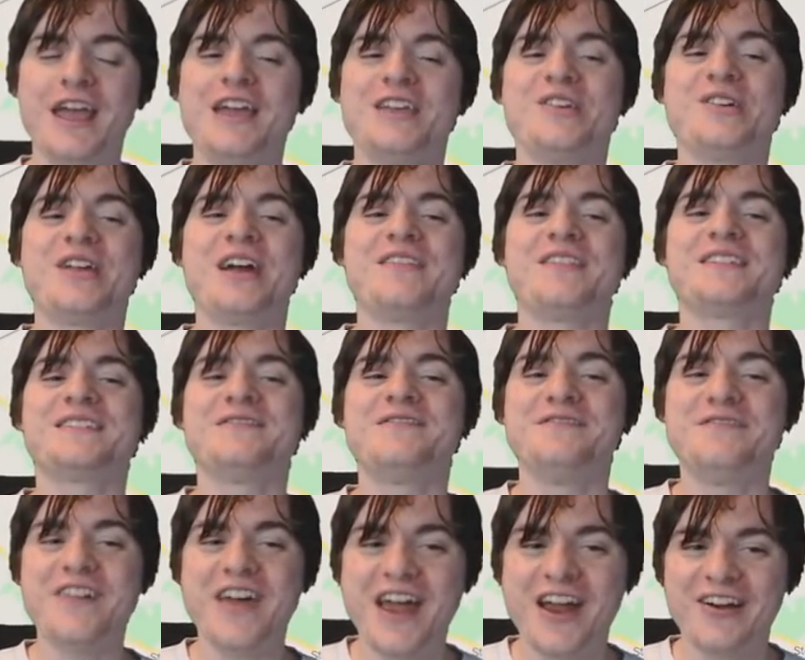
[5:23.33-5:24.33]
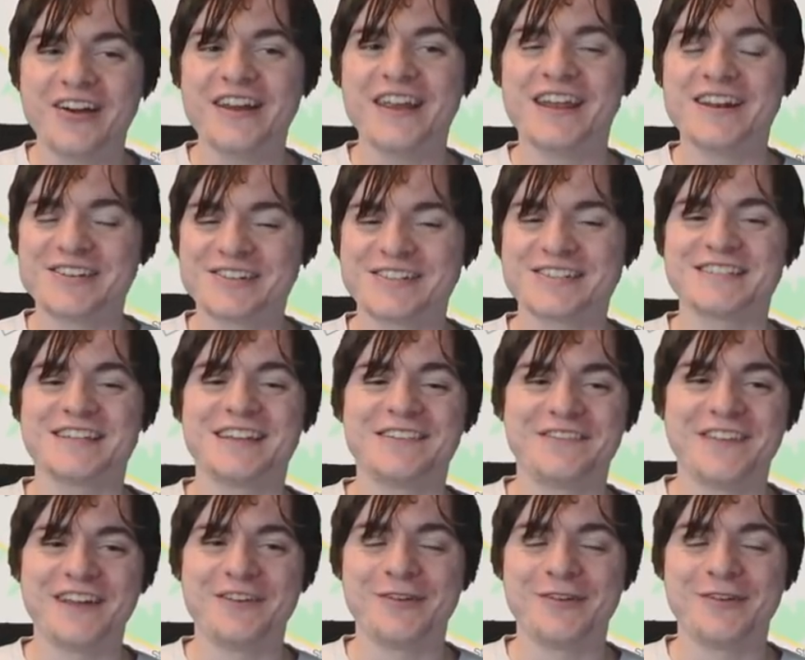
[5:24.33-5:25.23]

you get this very interesting thing